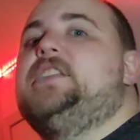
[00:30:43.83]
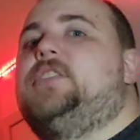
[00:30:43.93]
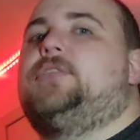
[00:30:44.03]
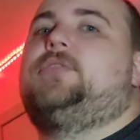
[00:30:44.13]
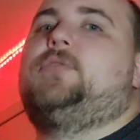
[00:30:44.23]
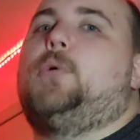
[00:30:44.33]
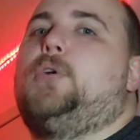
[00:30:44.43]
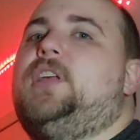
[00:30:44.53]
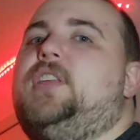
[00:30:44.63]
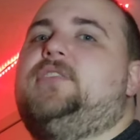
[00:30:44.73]
The
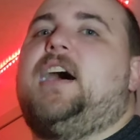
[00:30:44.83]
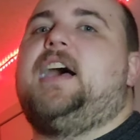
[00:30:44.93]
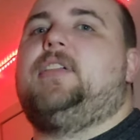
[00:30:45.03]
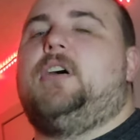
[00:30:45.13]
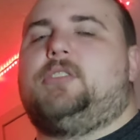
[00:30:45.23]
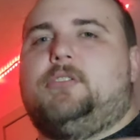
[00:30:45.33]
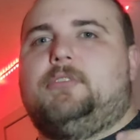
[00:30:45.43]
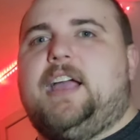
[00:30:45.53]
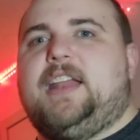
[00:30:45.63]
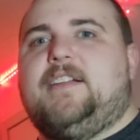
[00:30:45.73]
story, the dialogue, the
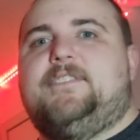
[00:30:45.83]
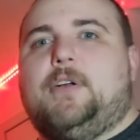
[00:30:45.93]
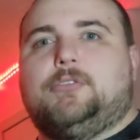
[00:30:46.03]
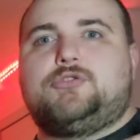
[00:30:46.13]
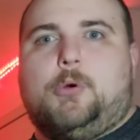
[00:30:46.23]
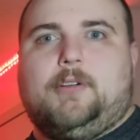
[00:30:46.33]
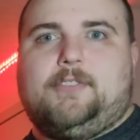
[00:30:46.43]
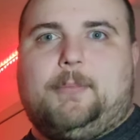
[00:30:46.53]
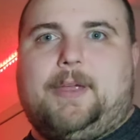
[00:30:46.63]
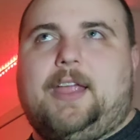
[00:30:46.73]
writing fell short
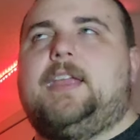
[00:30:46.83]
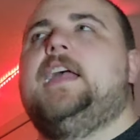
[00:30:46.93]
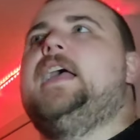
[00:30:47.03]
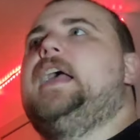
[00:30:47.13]
for me.